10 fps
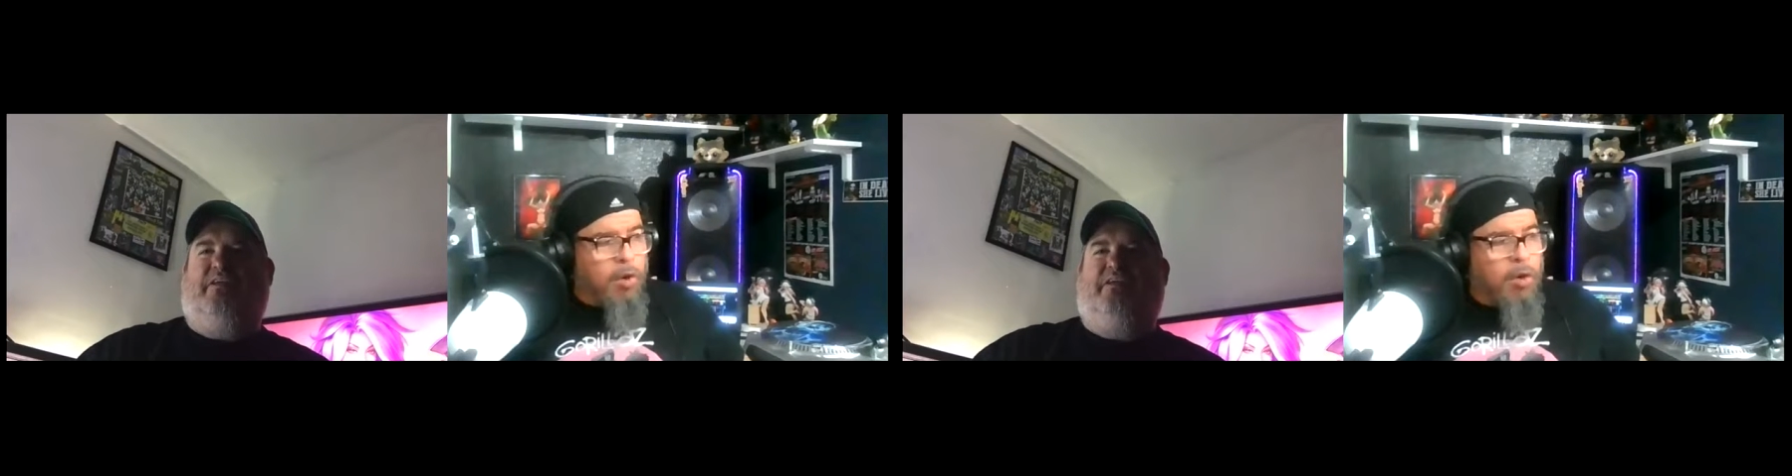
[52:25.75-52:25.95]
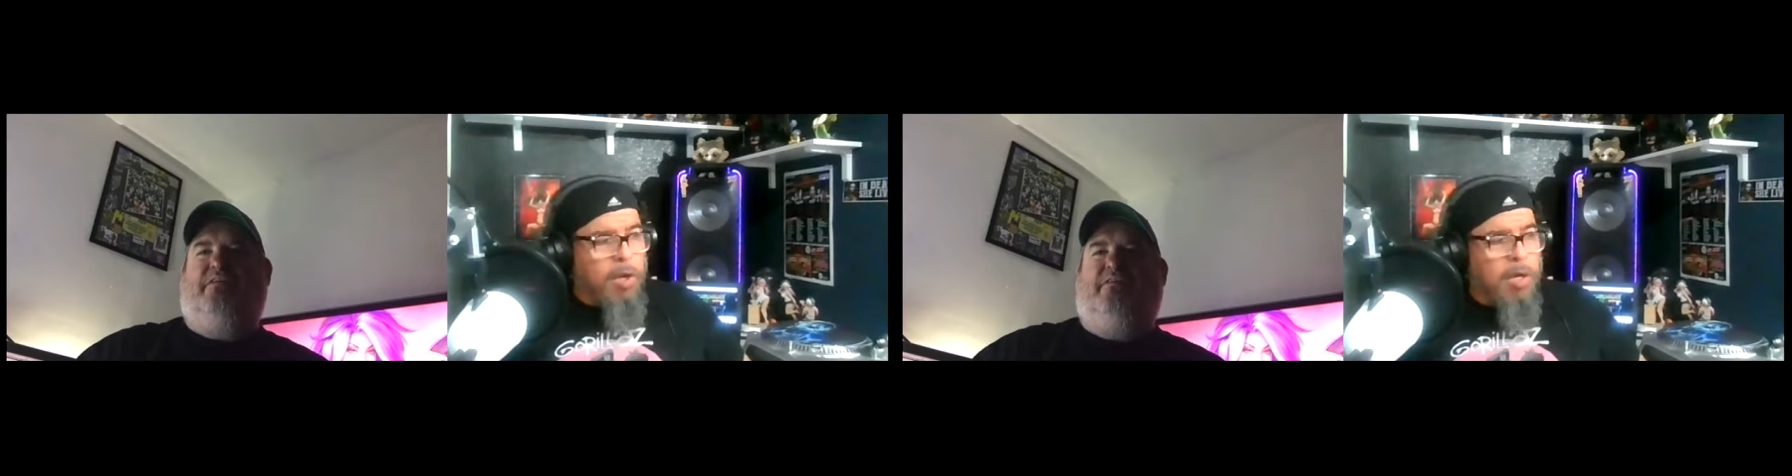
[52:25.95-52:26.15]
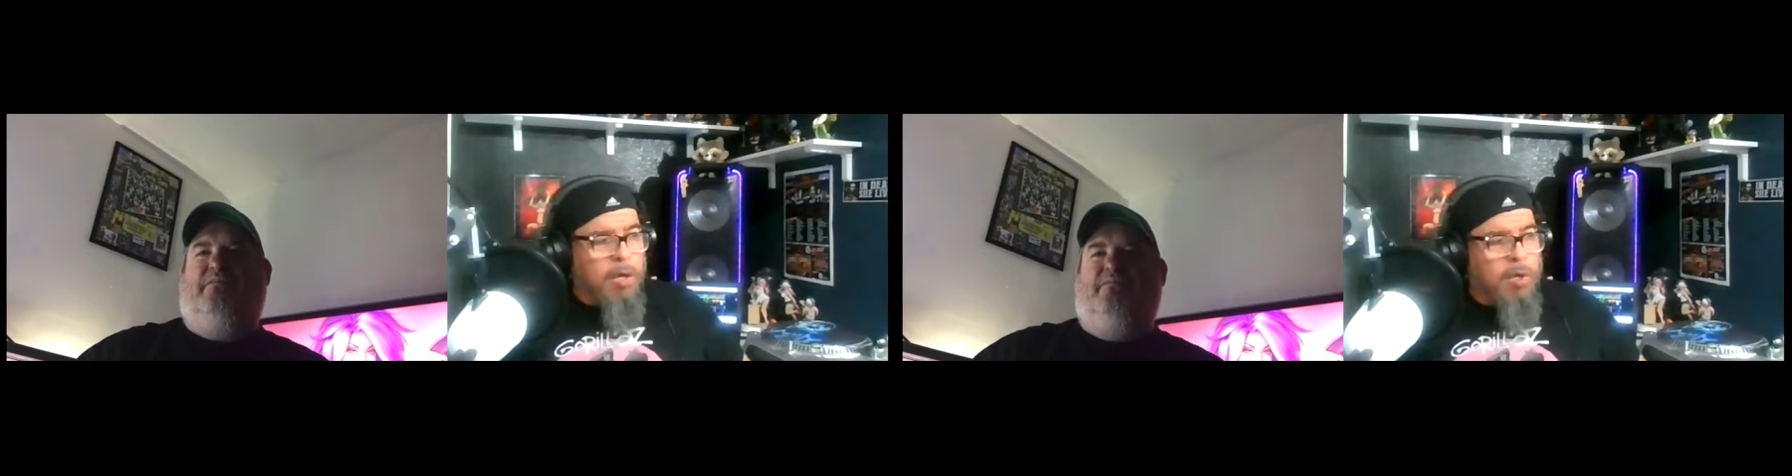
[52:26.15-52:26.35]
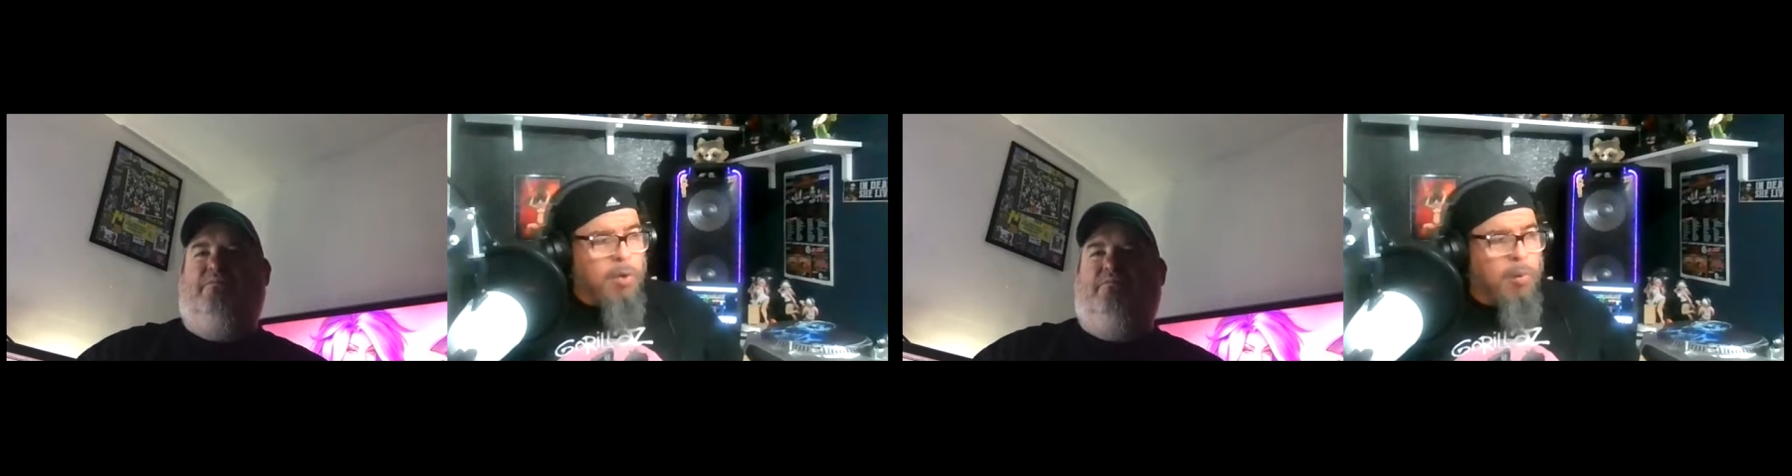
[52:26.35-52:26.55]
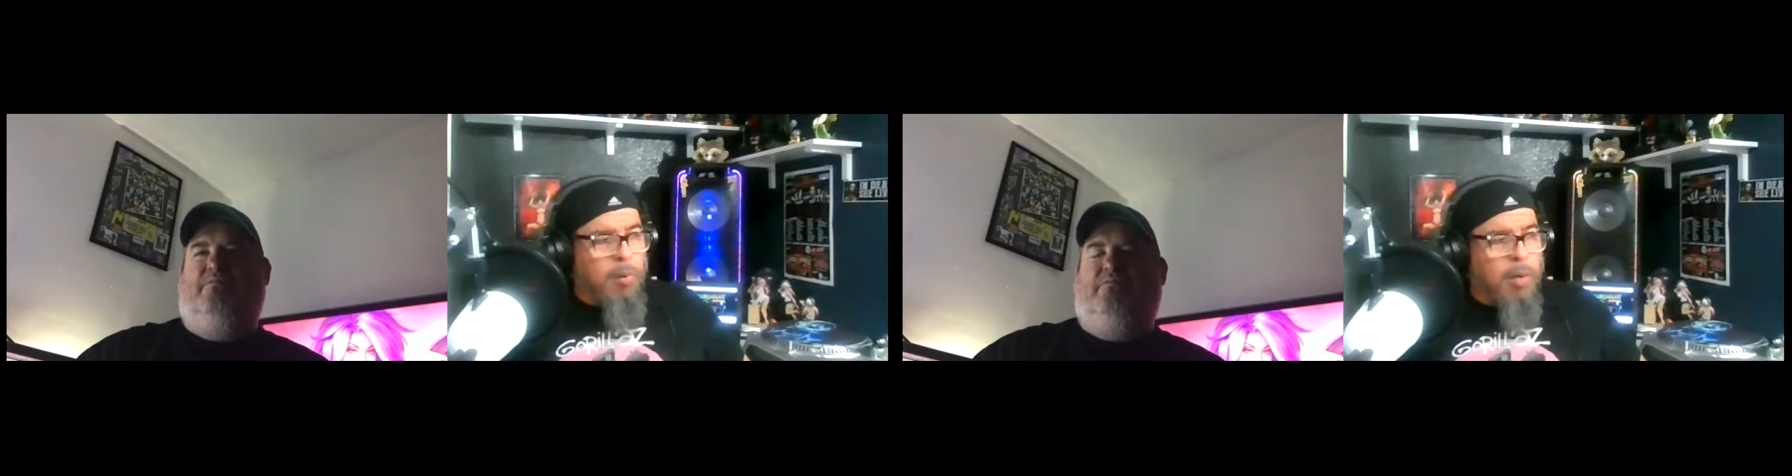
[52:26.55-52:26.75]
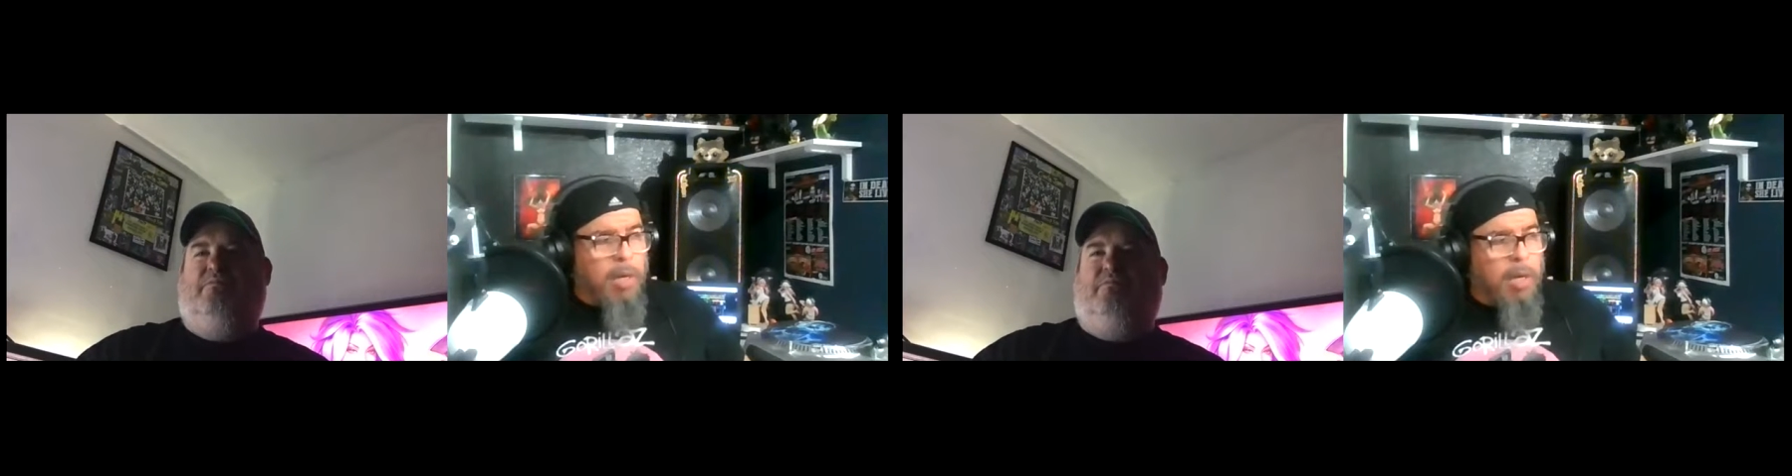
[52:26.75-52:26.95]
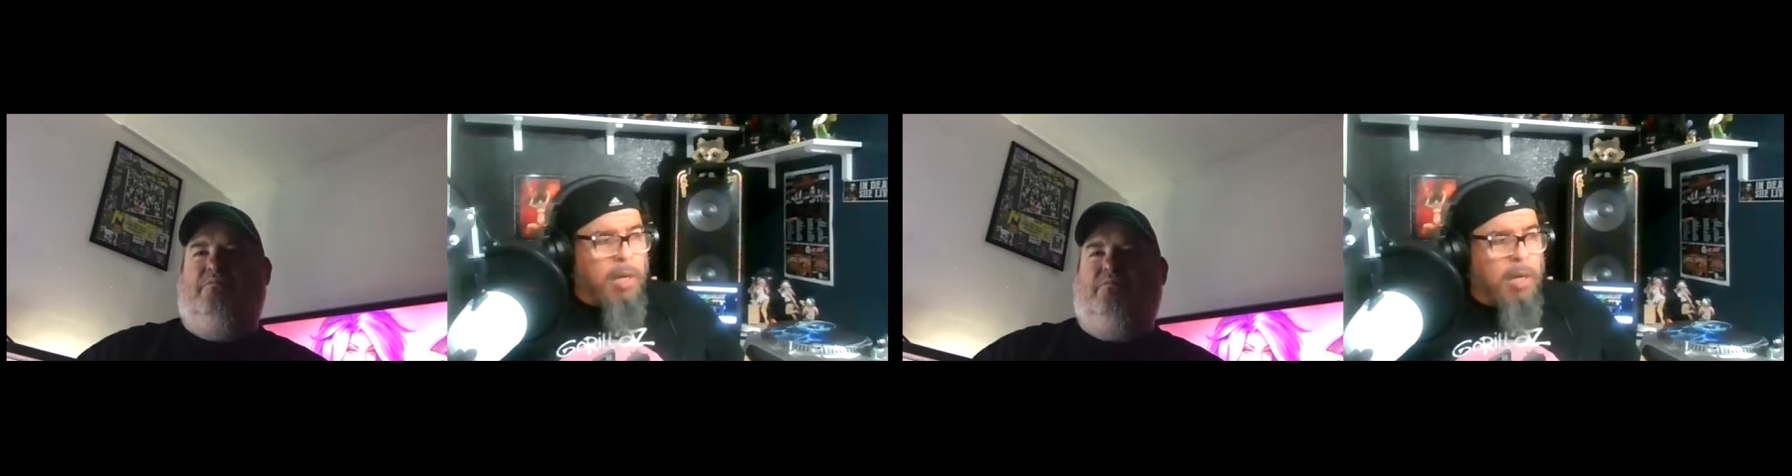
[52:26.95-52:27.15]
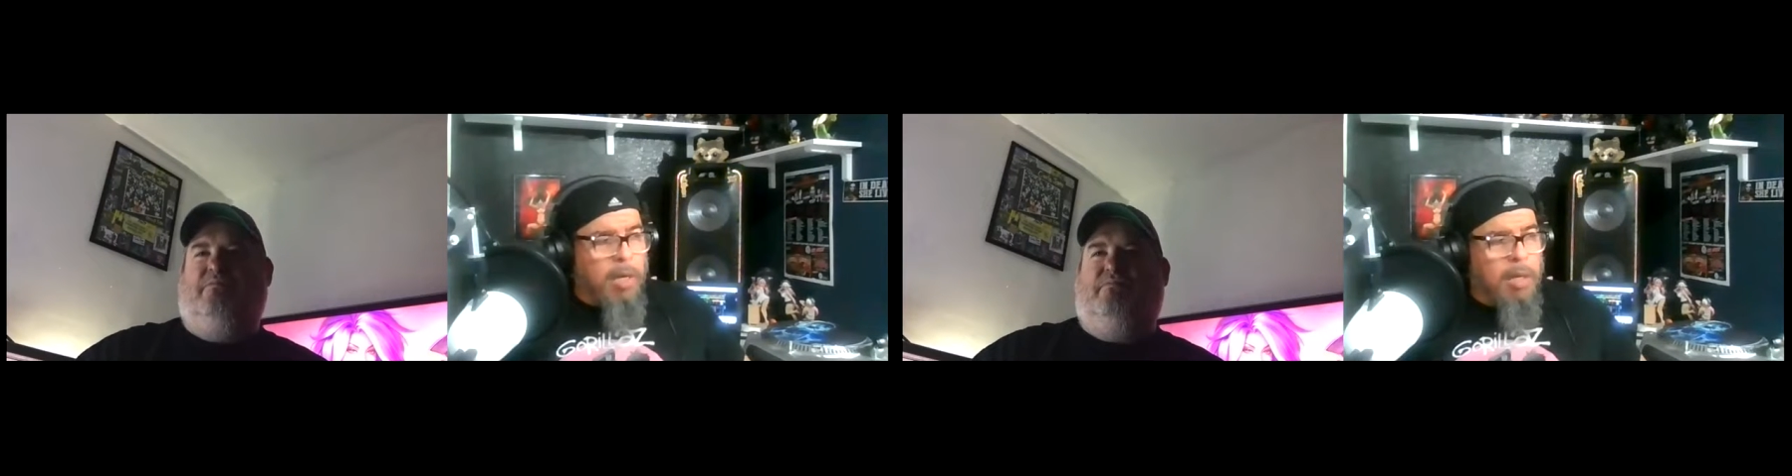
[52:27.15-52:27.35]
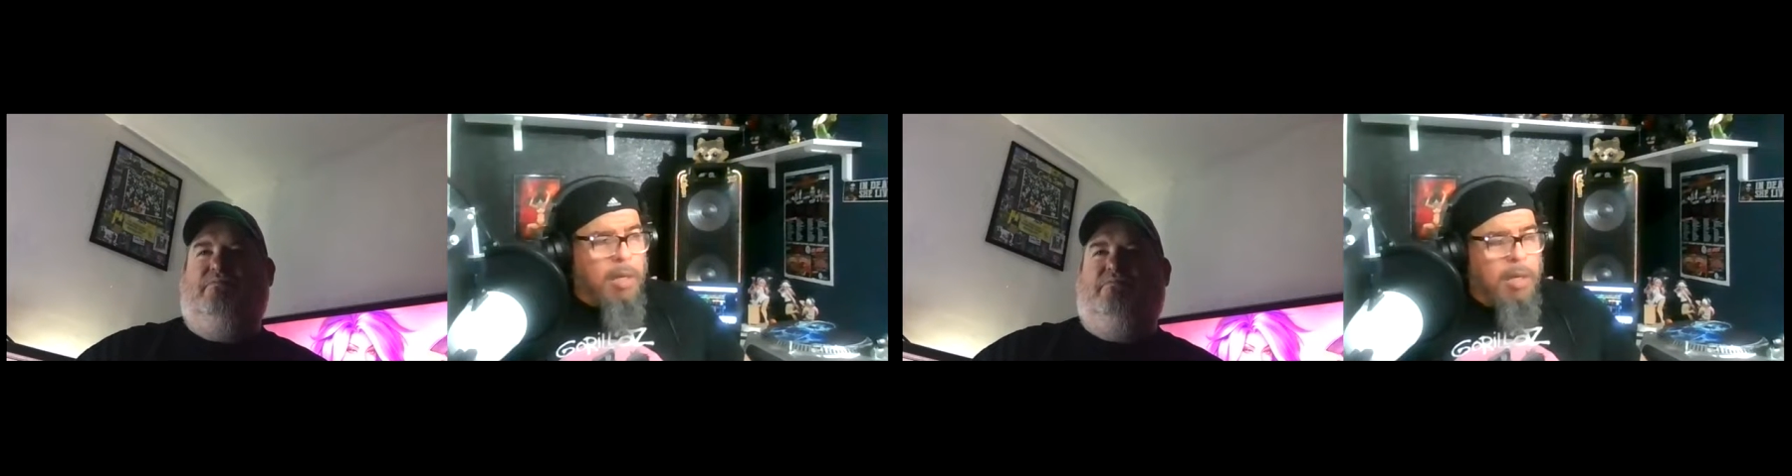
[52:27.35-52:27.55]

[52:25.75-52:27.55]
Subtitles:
going to do